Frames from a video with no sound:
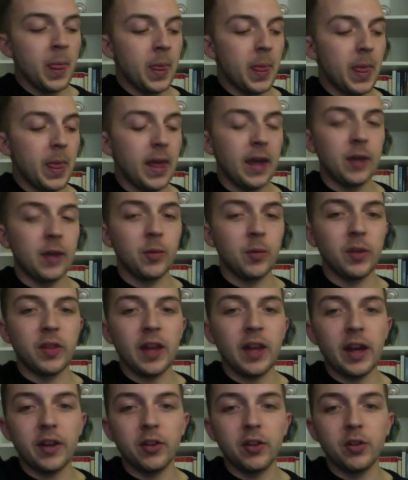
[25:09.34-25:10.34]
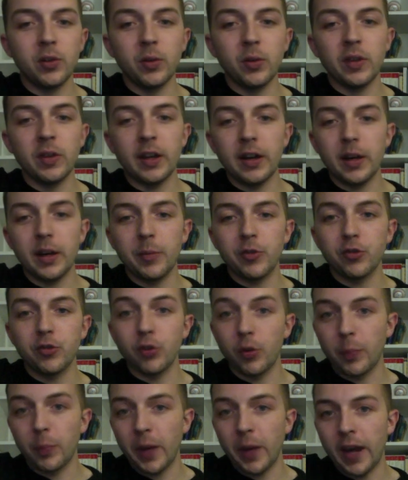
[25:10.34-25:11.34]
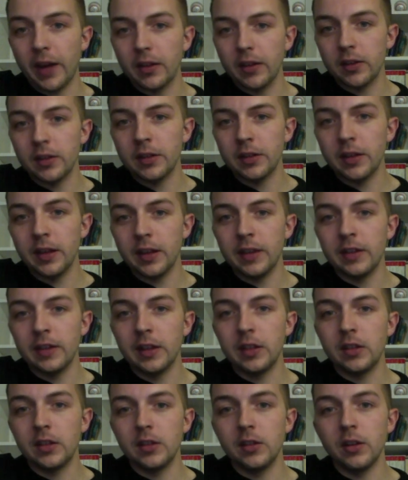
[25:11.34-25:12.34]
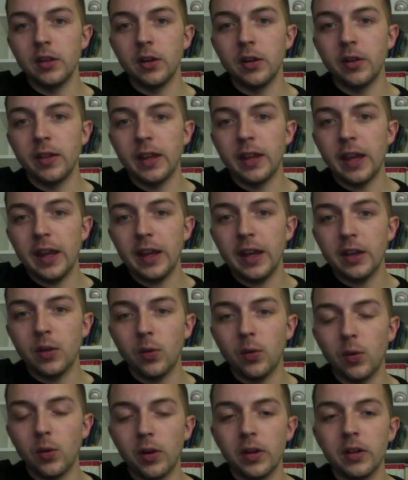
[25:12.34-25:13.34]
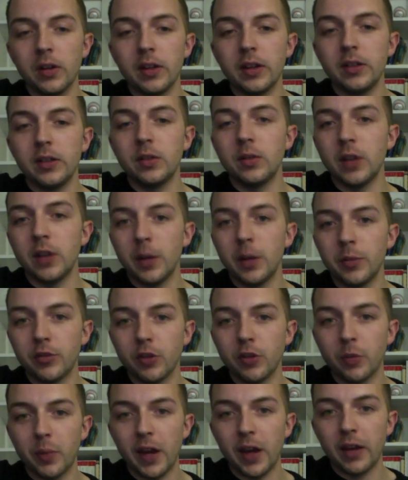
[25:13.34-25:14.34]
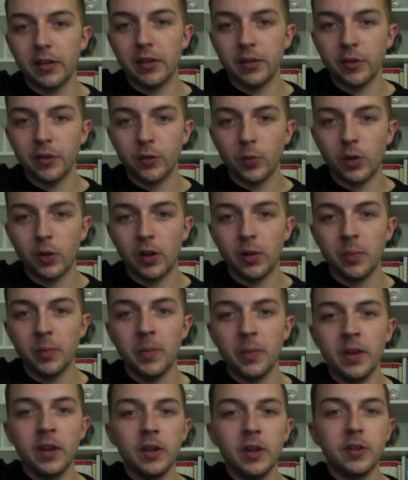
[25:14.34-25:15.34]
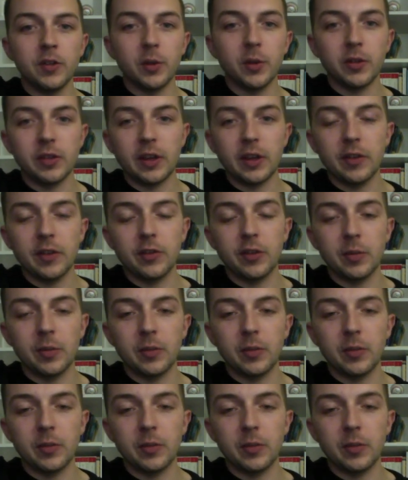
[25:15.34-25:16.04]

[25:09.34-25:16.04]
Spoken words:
And with that, you're doing that upstroke pattern, and then you go to the A chord and do an upstroke pattern as well. So it sounds something